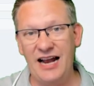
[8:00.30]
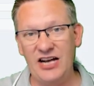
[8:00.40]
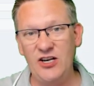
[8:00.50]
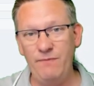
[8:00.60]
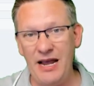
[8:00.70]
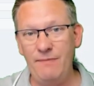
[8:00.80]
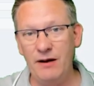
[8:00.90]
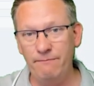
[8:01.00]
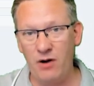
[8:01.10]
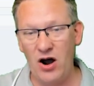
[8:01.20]
that actually
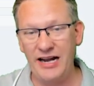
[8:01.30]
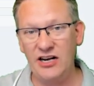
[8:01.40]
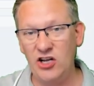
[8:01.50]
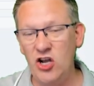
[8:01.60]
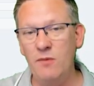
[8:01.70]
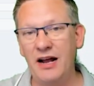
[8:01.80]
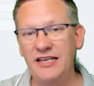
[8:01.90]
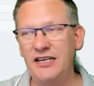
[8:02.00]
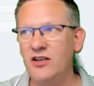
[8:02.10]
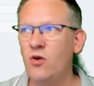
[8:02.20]
people are buying and
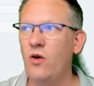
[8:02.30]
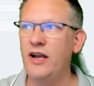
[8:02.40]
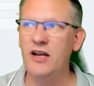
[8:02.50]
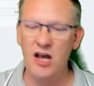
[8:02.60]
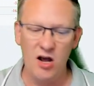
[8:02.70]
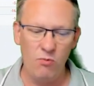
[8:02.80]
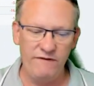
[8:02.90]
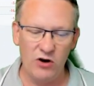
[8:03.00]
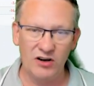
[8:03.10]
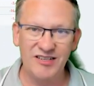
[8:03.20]
accumulating coin.
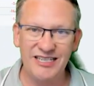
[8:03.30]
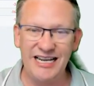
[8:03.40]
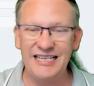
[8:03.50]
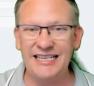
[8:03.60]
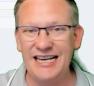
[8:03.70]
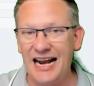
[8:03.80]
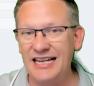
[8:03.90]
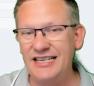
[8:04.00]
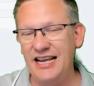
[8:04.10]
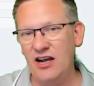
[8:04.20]
We've got
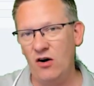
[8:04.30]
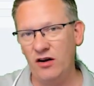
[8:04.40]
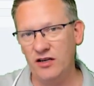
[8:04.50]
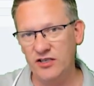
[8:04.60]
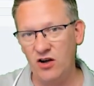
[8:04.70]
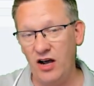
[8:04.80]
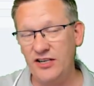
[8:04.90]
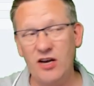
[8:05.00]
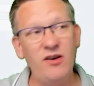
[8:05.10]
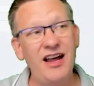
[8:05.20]
seasonality on our
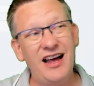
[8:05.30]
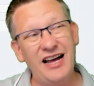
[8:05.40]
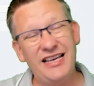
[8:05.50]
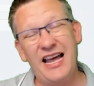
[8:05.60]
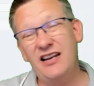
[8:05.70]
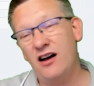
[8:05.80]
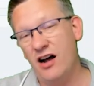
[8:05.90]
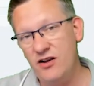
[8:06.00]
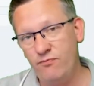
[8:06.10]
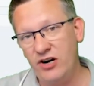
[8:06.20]
side. So again,
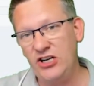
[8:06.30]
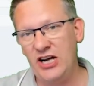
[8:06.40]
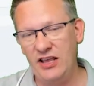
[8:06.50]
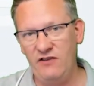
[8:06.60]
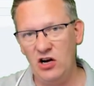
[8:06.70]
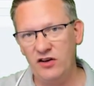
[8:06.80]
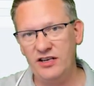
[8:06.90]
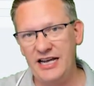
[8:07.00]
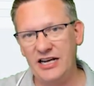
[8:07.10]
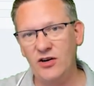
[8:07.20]
I appreciate if you look at
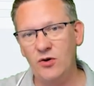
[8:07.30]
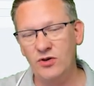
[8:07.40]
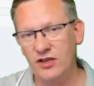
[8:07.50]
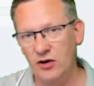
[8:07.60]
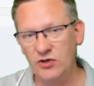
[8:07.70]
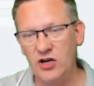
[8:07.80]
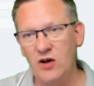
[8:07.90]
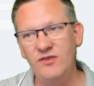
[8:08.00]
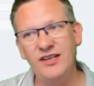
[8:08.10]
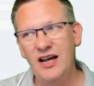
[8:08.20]
the technicals and those
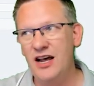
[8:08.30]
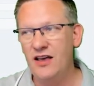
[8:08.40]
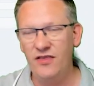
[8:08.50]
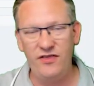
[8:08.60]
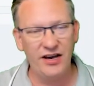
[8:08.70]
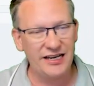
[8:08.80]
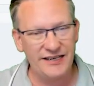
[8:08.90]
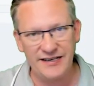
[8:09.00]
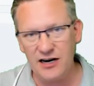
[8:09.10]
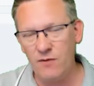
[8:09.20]
zones, there can
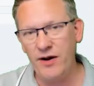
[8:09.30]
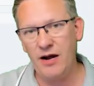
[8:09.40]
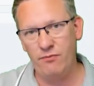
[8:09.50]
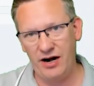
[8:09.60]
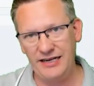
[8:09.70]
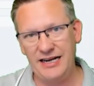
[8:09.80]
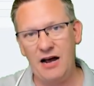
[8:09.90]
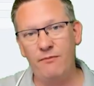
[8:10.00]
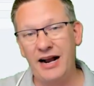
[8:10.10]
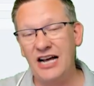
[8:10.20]
still be a
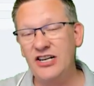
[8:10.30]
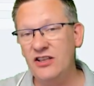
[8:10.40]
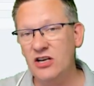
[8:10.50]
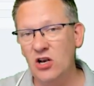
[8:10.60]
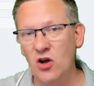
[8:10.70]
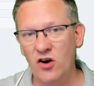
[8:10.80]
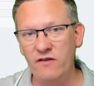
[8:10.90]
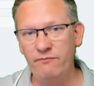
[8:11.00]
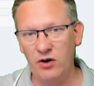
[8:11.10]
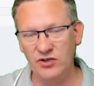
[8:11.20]
breakdown, but actually there's a lot
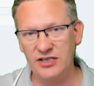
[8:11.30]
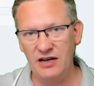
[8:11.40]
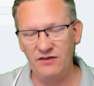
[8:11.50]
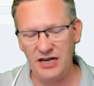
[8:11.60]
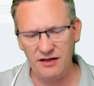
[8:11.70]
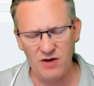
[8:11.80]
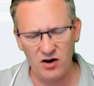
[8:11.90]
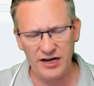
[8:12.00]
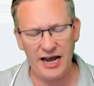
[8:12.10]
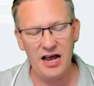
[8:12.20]
of positivity in the
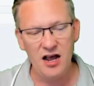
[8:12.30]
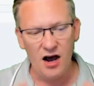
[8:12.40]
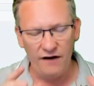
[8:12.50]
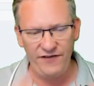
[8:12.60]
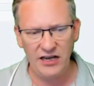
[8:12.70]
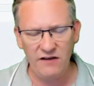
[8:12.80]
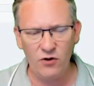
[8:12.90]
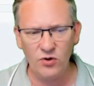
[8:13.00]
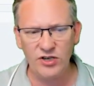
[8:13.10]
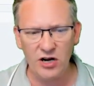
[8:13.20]
market. I think you've
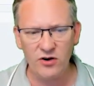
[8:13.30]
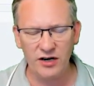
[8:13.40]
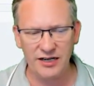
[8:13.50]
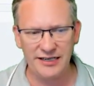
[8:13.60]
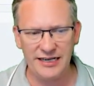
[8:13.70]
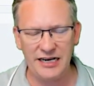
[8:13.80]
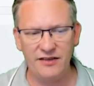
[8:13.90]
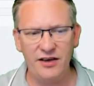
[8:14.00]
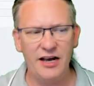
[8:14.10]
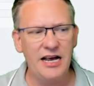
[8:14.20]
also got to
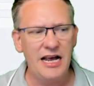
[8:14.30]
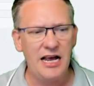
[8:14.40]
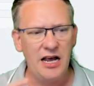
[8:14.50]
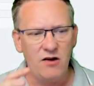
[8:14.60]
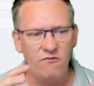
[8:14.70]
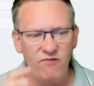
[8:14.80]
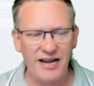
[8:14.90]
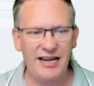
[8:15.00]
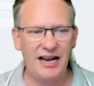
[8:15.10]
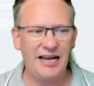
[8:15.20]
consider that
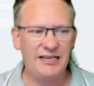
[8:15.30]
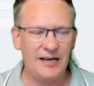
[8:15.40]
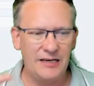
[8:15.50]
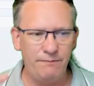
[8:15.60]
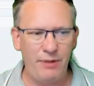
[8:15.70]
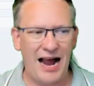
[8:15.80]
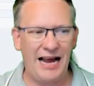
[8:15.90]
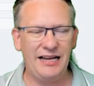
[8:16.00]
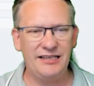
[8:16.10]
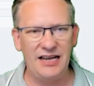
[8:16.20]
regulators,
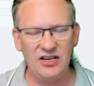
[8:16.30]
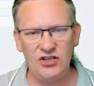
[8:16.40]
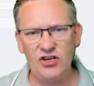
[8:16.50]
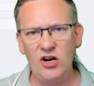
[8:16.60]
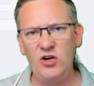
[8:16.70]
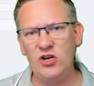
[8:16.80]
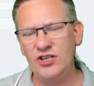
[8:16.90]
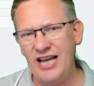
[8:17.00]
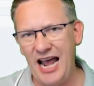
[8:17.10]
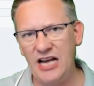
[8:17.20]
banks,
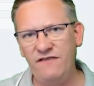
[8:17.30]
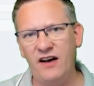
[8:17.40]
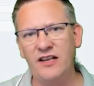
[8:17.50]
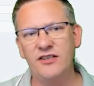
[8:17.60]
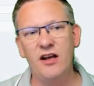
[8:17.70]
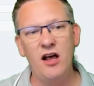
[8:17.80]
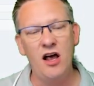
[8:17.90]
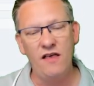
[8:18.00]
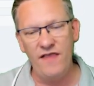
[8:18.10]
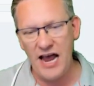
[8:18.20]
institutions, hedge funds,
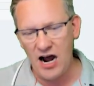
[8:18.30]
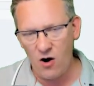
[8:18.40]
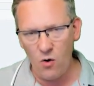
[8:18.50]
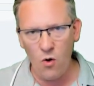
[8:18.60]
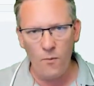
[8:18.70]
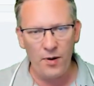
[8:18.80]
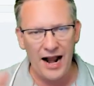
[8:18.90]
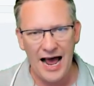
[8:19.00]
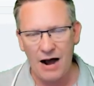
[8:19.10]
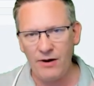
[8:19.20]
they are all
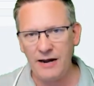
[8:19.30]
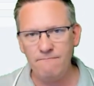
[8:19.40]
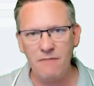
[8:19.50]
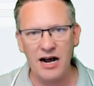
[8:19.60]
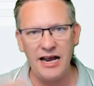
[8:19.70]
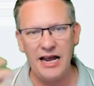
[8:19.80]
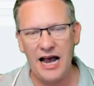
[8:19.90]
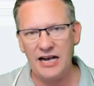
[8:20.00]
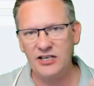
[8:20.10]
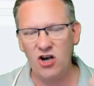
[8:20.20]
plowing money
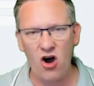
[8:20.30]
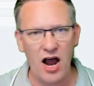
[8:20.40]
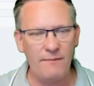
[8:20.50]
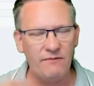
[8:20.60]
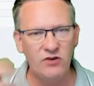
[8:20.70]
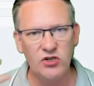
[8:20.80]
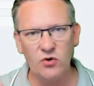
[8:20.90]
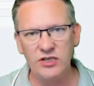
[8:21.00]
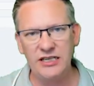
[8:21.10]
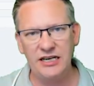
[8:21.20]
and time and
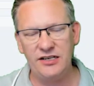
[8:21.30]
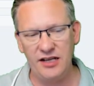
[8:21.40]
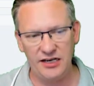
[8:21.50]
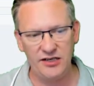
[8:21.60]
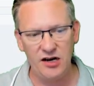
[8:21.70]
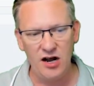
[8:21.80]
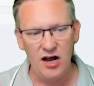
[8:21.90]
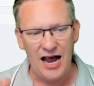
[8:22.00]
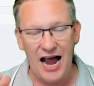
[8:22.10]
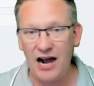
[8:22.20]
resources into this.
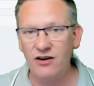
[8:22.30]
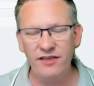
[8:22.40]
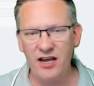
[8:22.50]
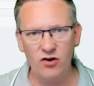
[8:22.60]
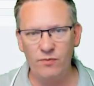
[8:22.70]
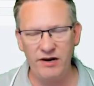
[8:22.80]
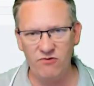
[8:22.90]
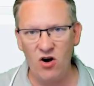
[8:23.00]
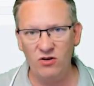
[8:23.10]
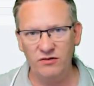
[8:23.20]
How can they all be
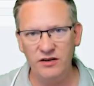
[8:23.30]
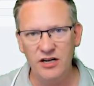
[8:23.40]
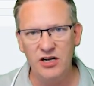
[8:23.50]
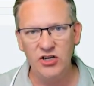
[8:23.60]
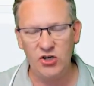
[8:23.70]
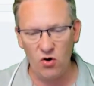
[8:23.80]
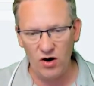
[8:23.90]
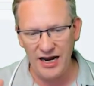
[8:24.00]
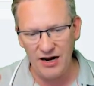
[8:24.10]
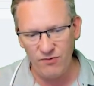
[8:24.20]
wrong?
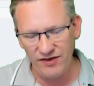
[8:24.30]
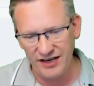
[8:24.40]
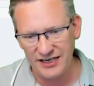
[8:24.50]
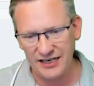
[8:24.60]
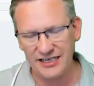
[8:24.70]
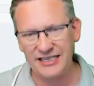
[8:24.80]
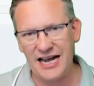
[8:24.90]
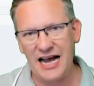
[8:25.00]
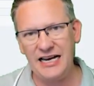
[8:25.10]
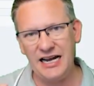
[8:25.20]
Surely with this
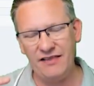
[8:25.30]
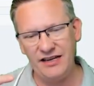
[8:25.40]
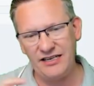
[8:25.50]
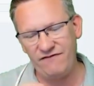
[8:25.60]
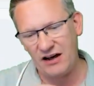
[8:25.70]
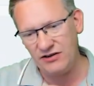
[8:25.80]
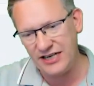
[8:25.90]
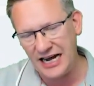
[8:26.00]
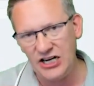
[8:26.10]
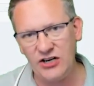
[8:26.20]
understanding and this
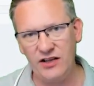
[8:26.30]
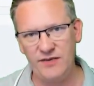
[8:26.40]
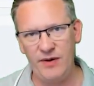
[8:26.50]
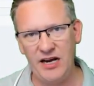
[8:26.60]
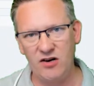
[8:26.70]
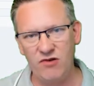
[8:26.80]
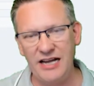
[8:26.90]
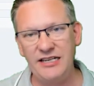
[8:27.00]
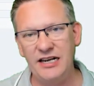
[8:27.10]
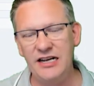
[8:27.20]
foundation that's being
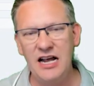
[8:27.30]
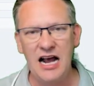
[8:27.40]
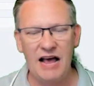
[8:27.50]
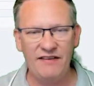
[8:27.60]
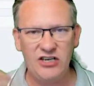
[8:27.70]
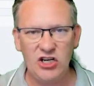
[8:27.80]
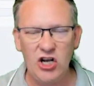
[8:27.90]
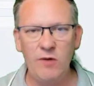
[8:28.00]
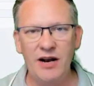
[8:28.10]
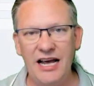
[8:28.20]
created and this
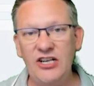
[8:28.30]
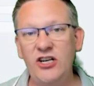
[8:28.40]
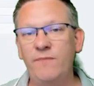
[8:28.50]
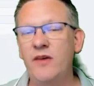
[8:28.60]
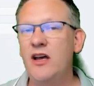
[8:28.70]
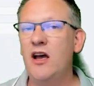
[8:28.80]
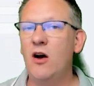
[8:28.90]
accumulation,